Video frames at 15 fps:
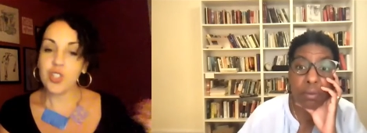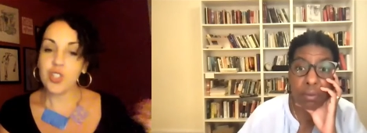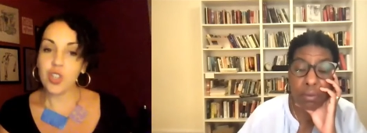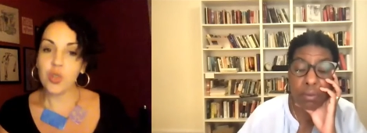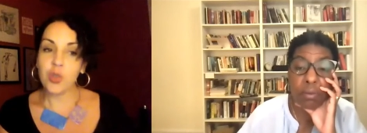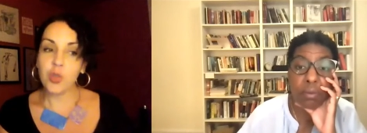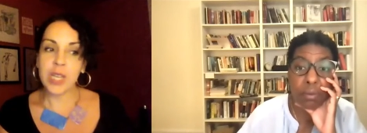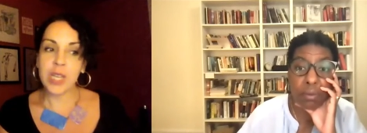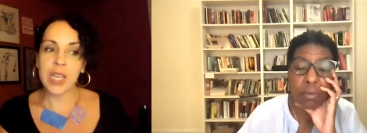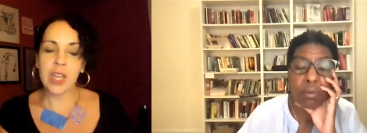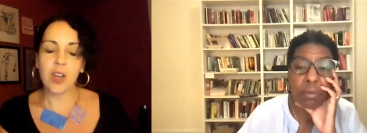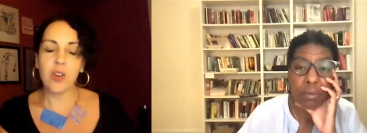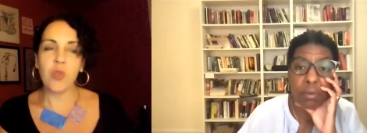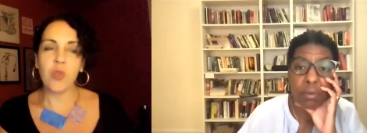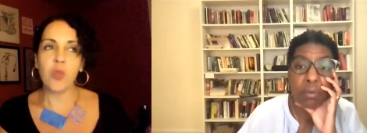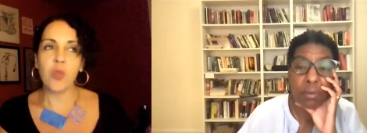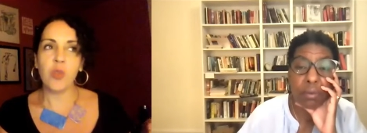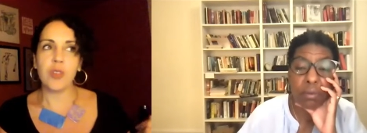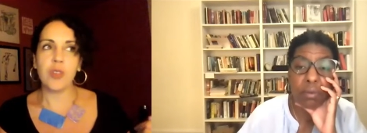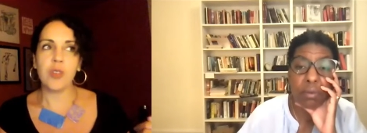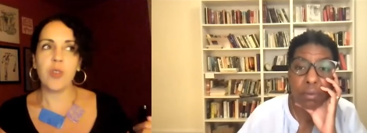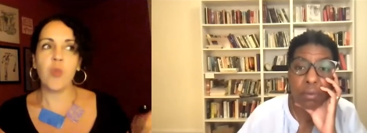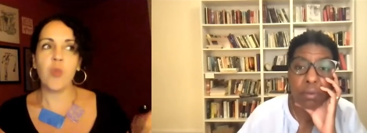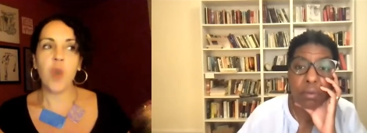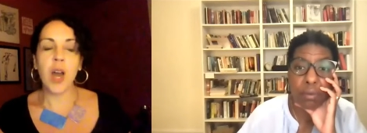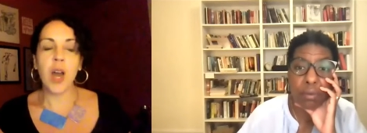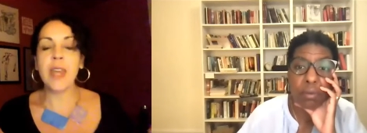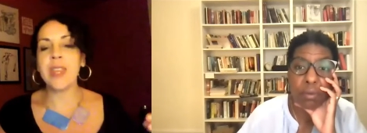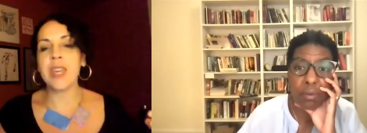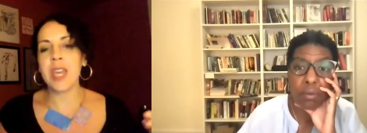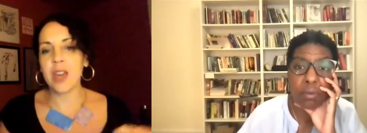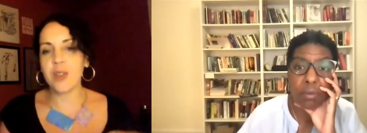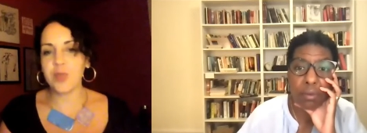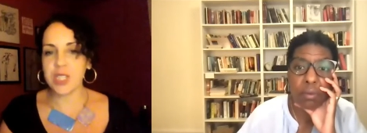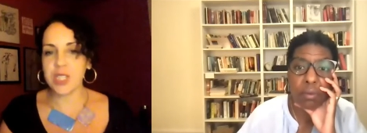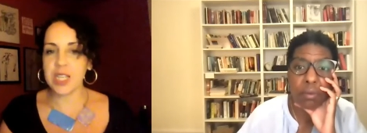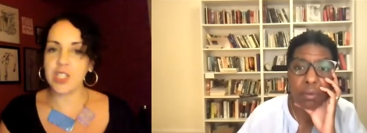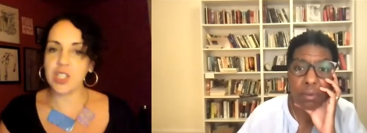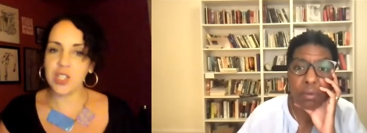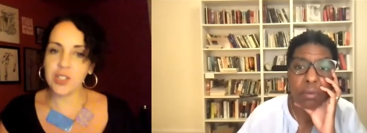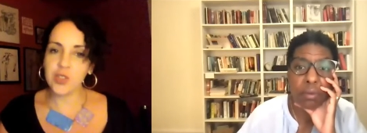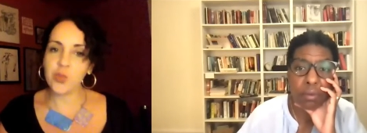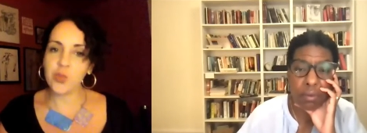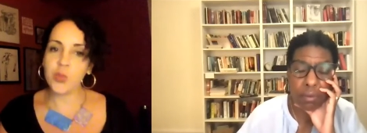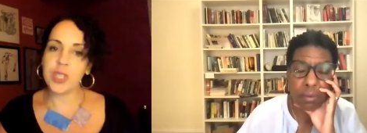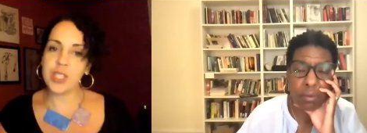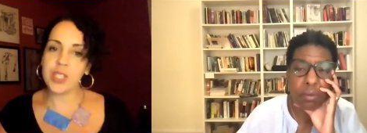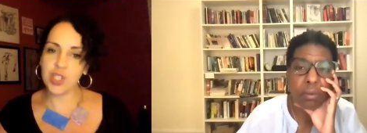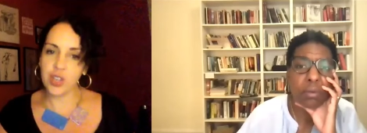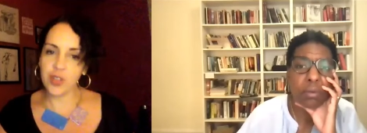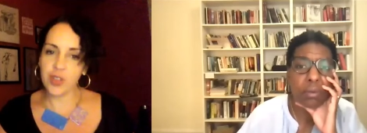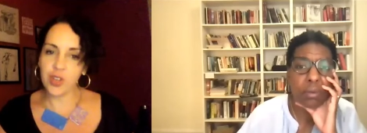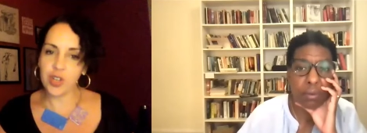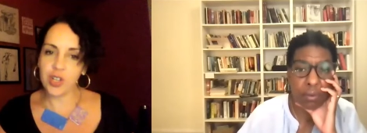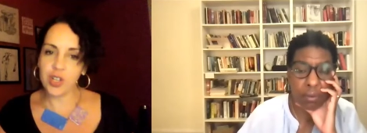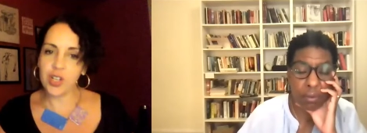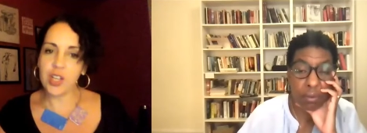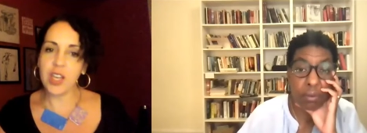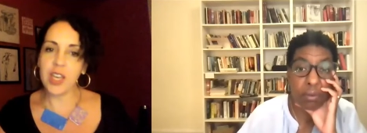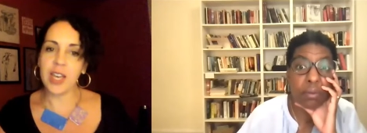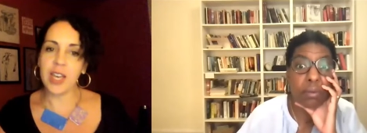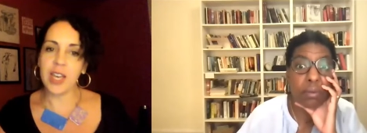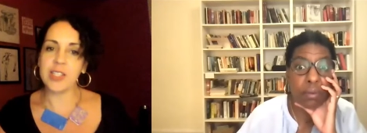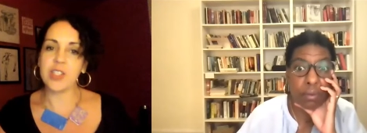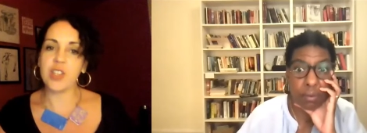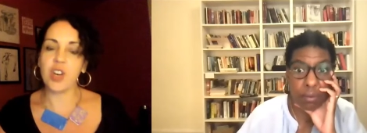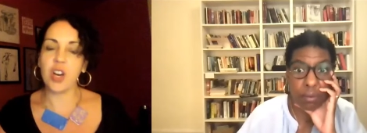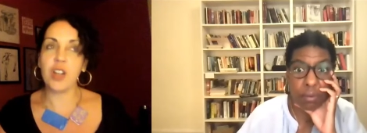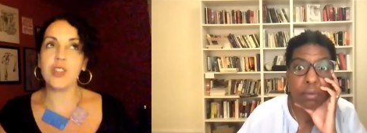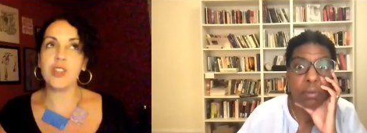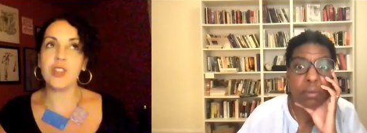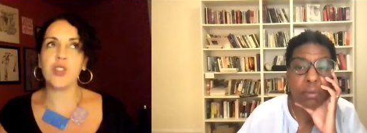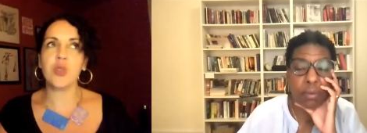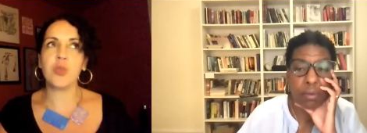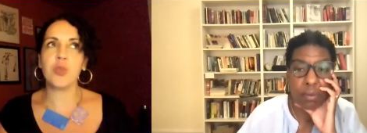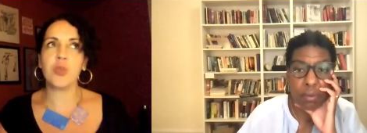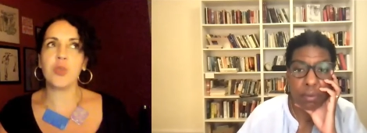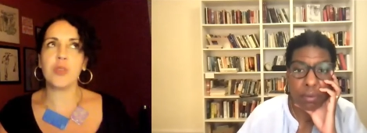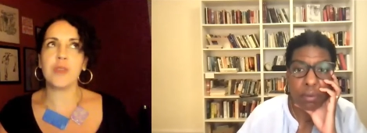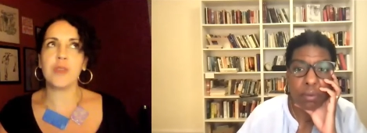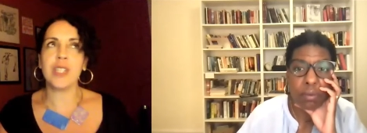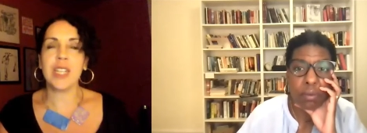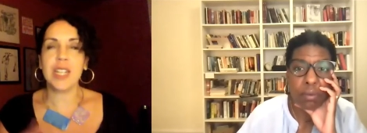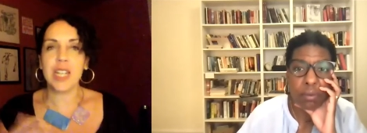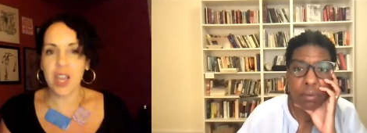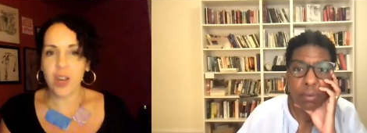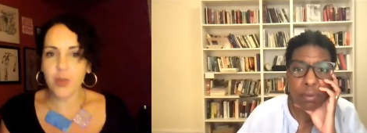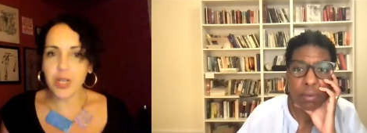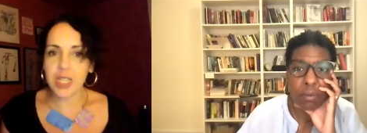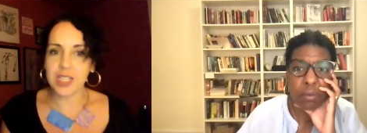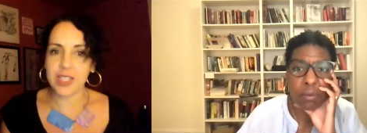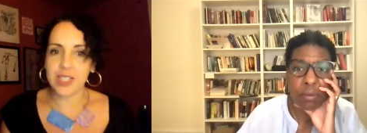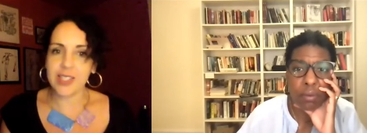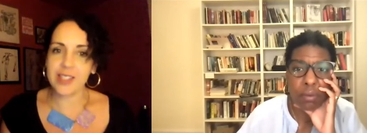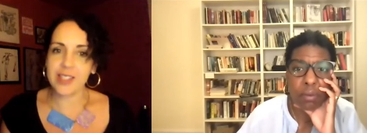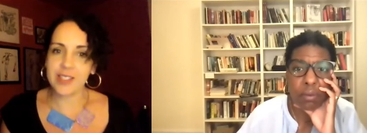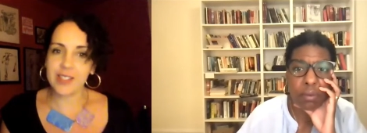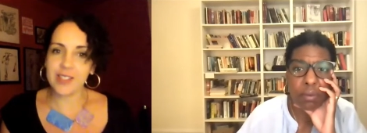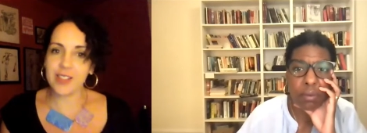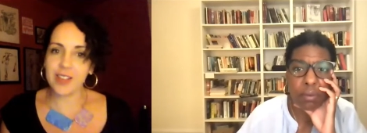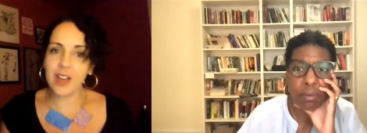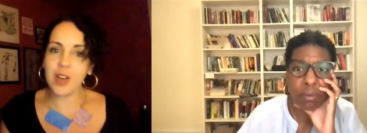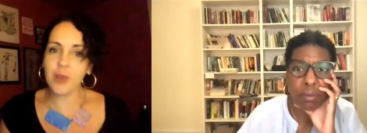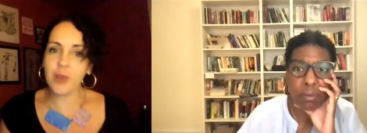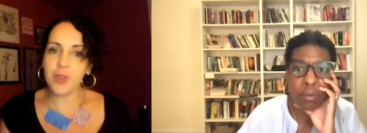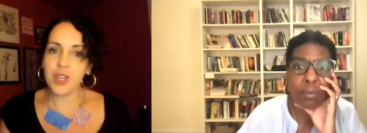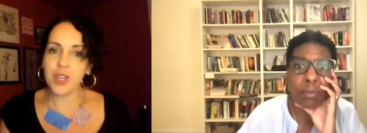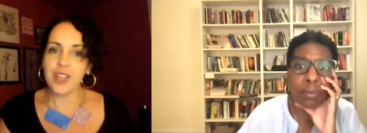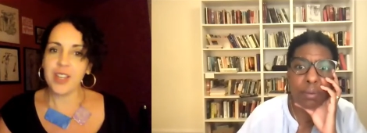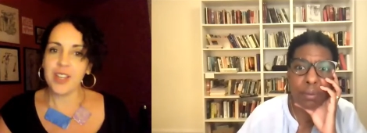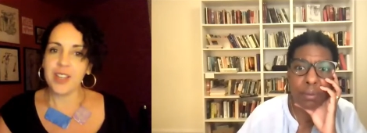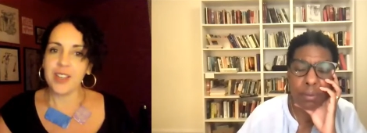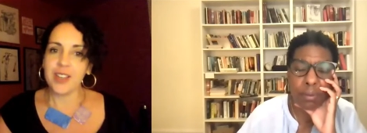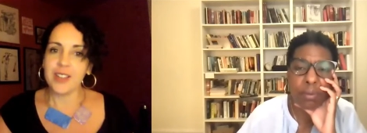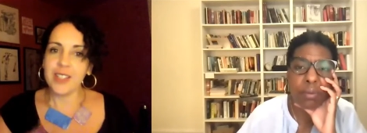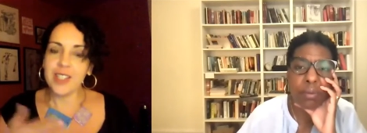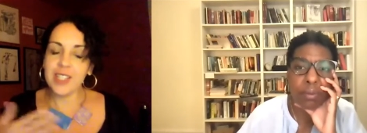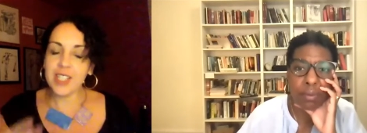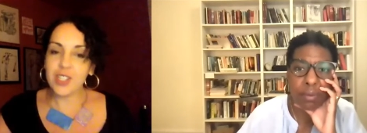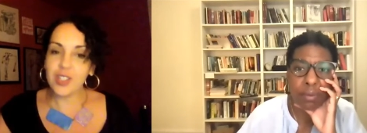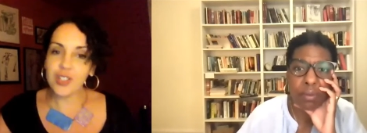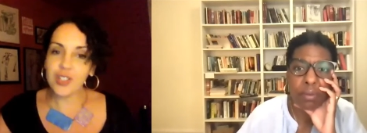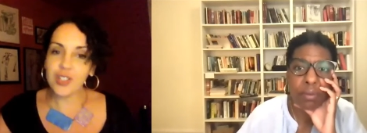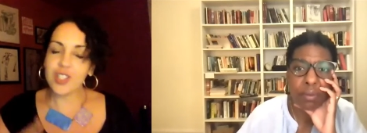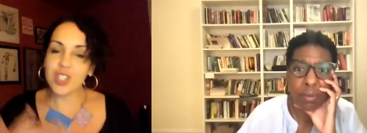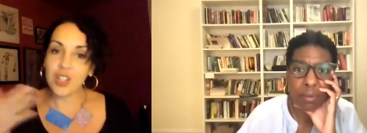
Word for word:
Speaker 1: show like why they have tensions with each other and also the inheritance of Mm-hmm years,